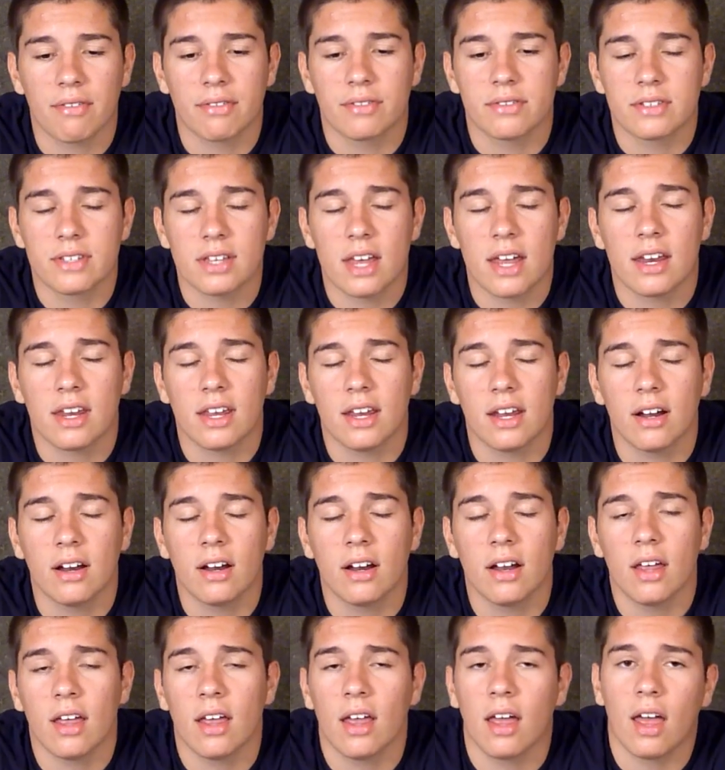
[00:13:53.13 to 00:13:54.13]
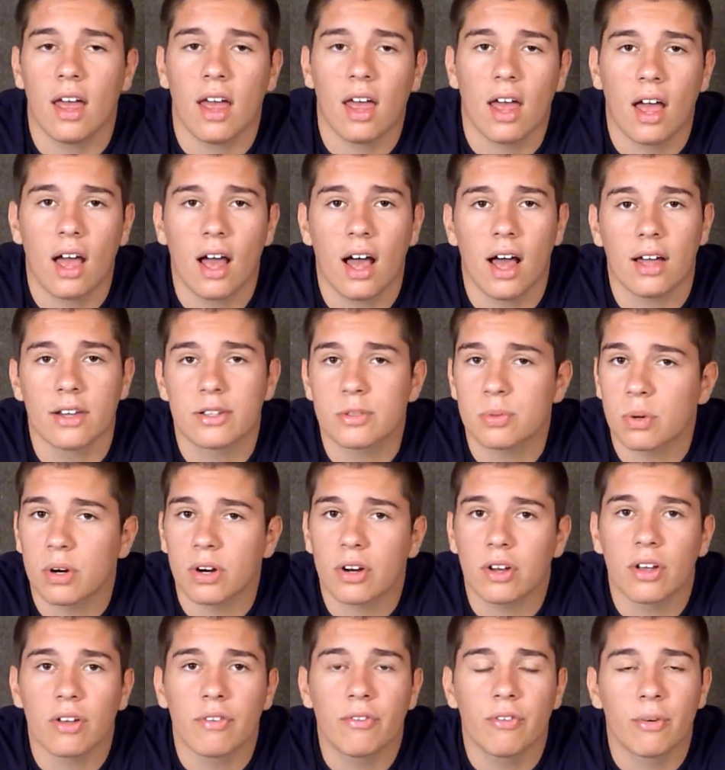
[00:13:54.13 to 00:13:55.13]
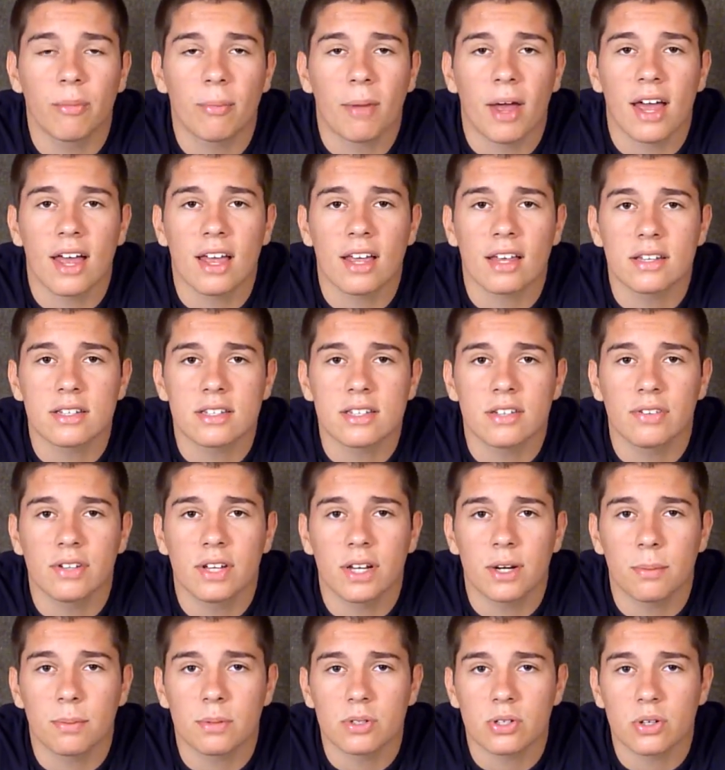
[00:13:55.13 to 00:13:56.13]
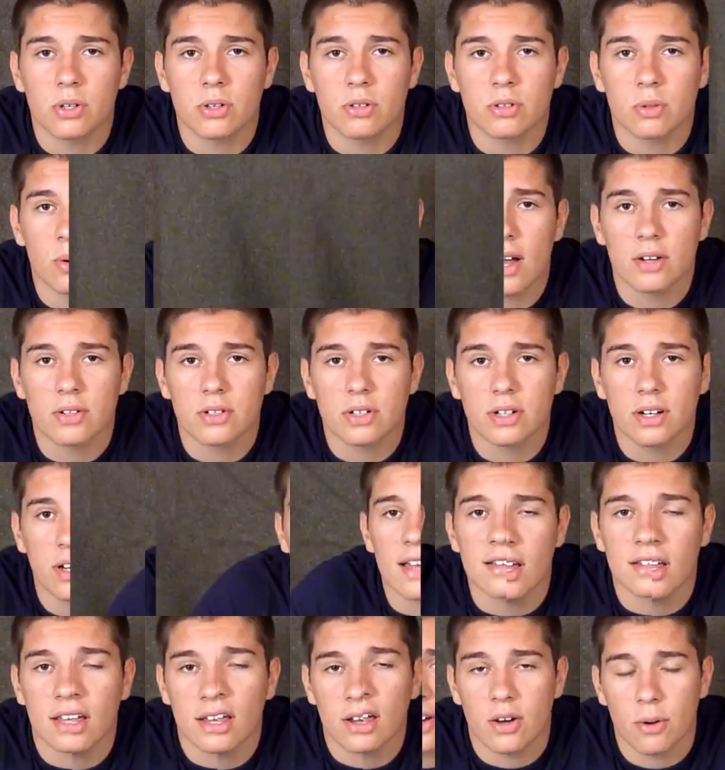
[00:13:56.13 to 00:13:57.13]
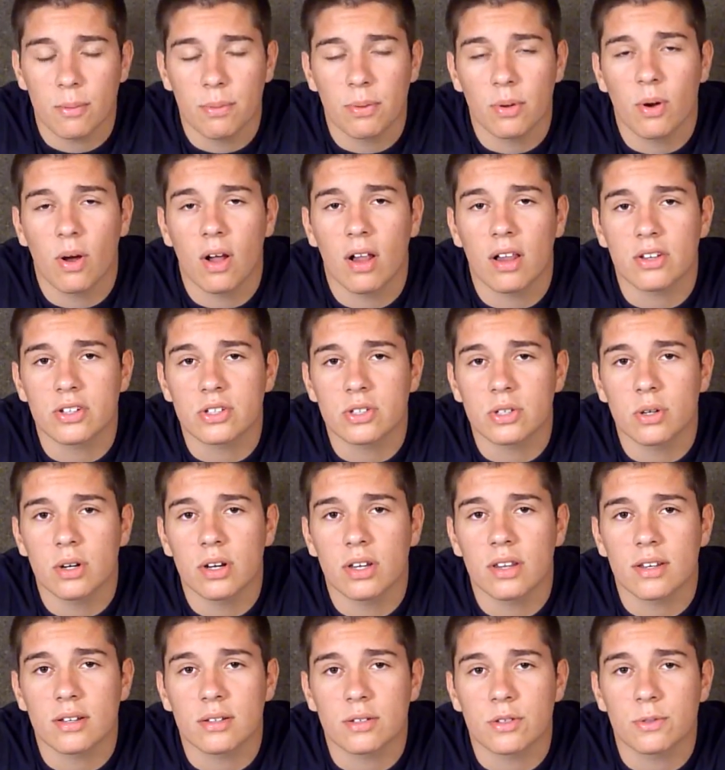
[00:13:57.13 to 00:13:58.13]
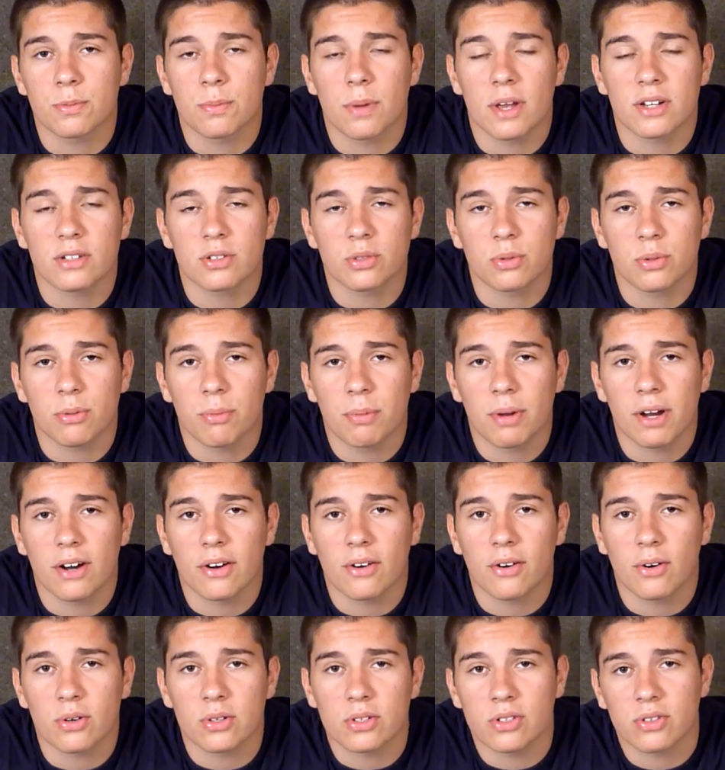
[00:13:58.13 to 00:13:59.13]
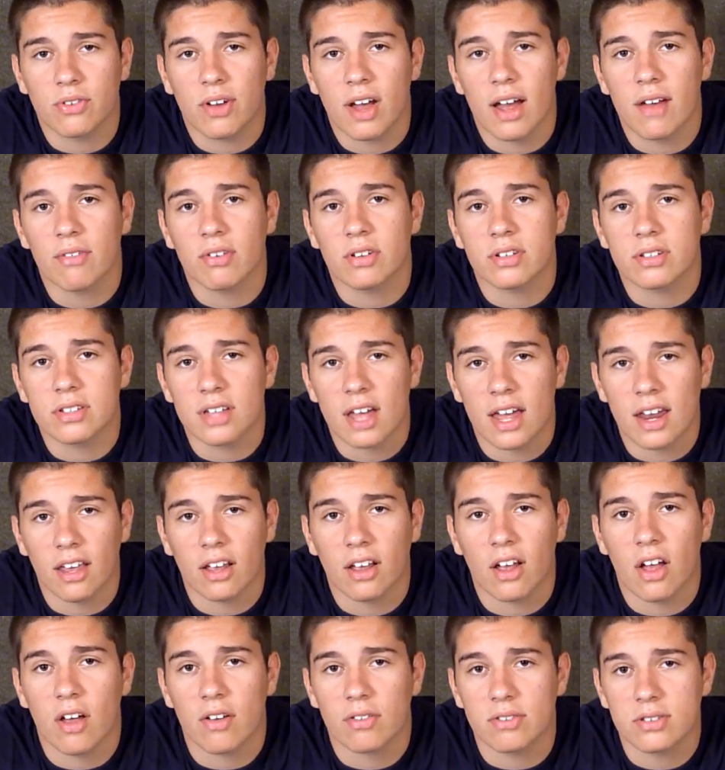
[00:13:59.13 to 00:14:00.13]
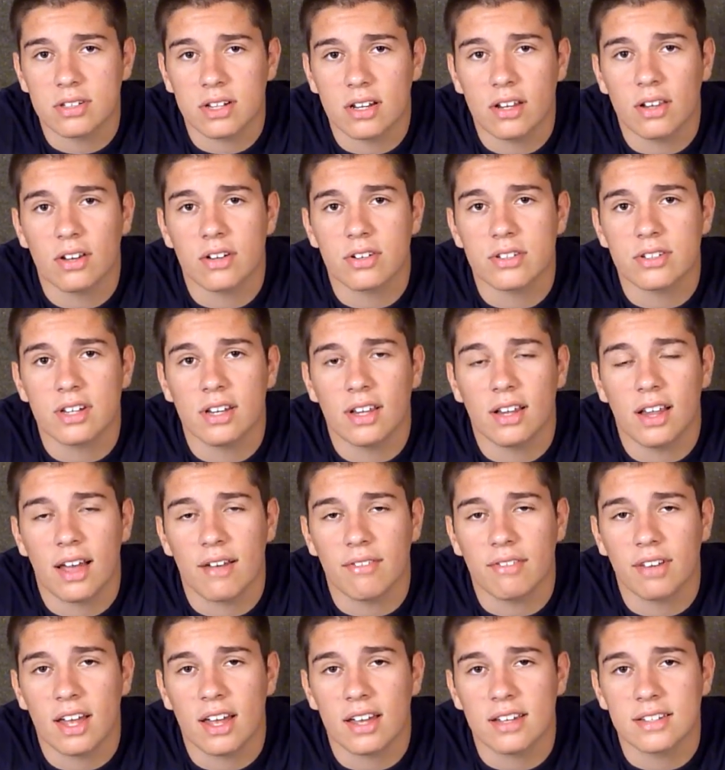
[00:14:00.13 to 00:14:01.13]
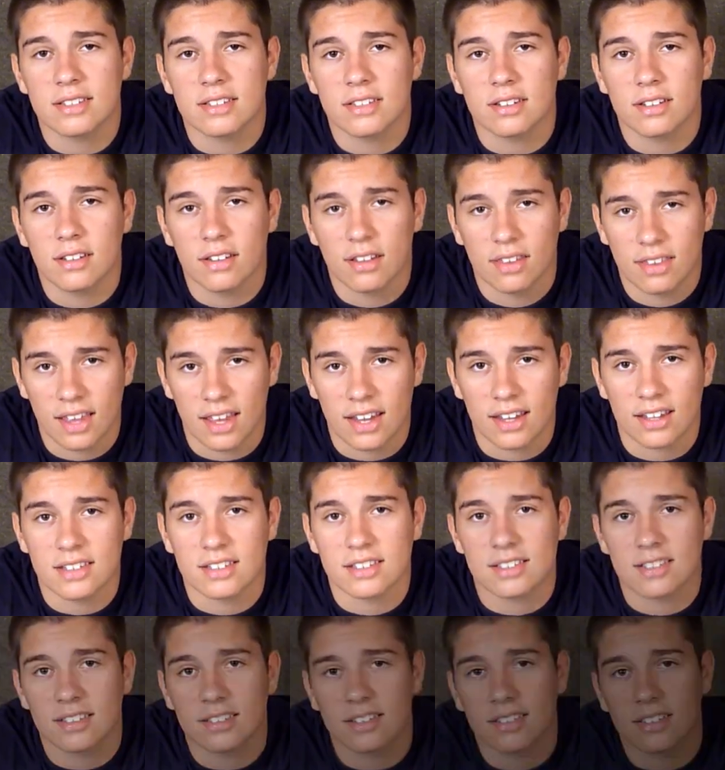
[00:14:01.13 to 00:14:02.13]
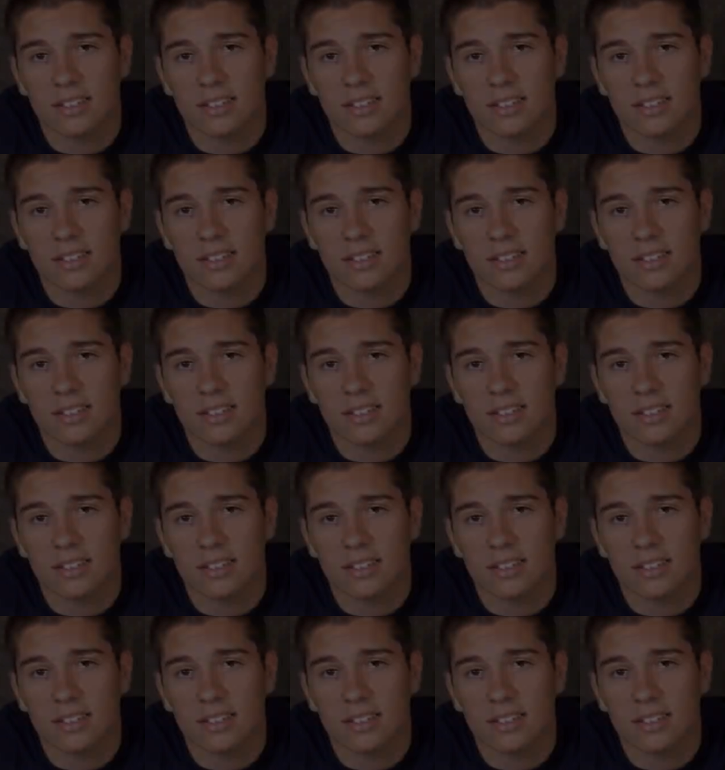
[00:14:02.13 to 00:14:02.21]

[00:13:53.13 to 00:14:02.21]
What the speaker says: said here. It's worked good for my Civil Air Patrol Squadron. Guys, I hope you all enjoyed the suspense with Paracord Survival. Signing off. Stay alert, stay alive, guys. Thanks.